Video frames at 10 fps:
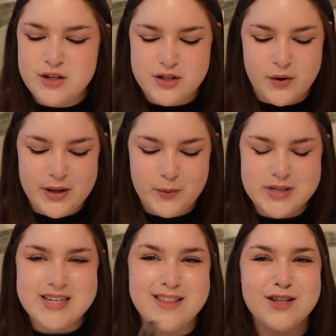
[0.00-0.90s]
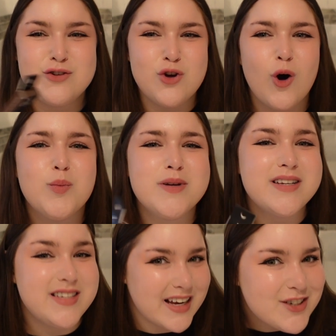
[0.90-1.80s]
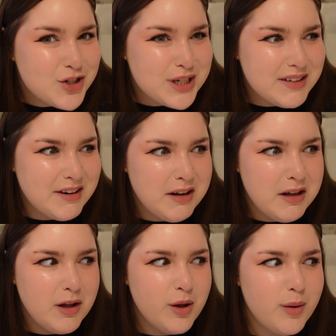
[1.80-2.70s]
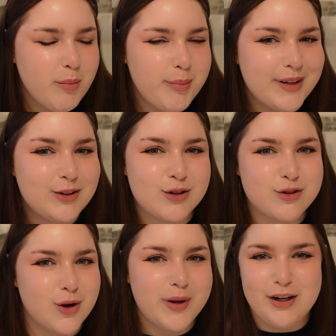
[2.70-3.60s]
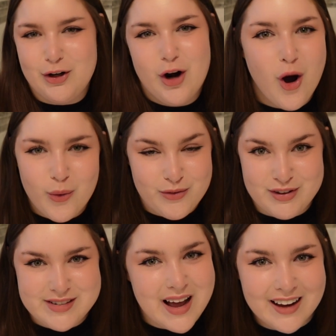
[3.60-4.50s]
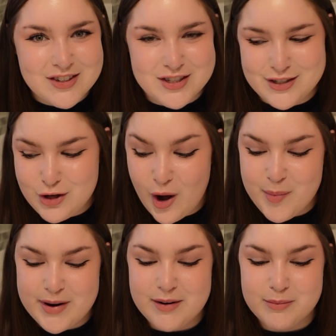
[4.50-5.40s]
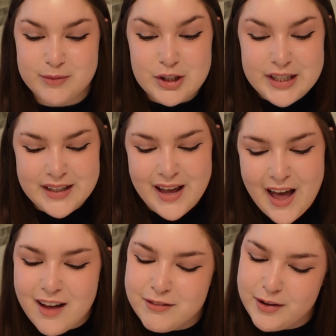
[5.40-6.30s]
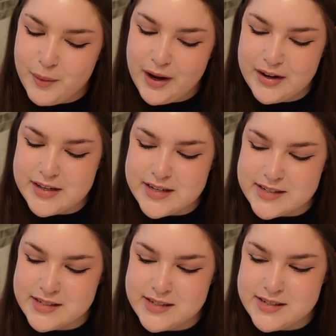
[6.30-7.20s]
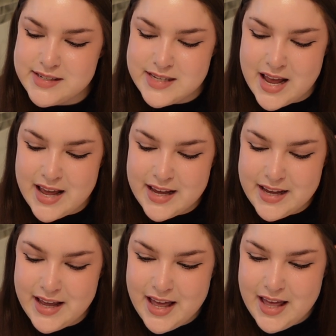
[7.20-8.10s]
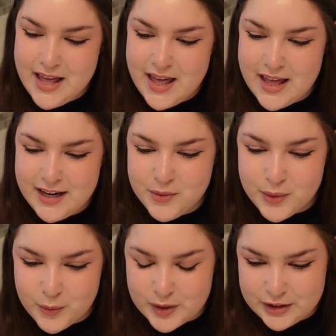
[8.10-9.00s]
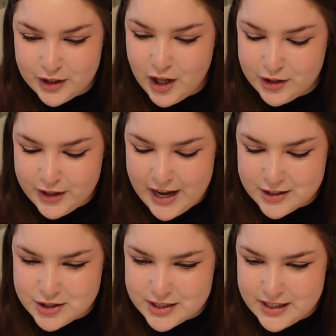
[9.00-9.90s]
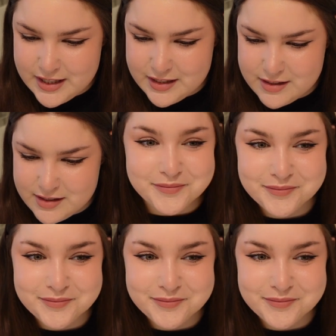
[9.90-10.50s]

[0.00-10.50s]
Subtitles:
So it was in the taupe section, but there's no way to know if it's actually taupe. And I'm looking everywhere and it doesn't say anywhere what the color actually is.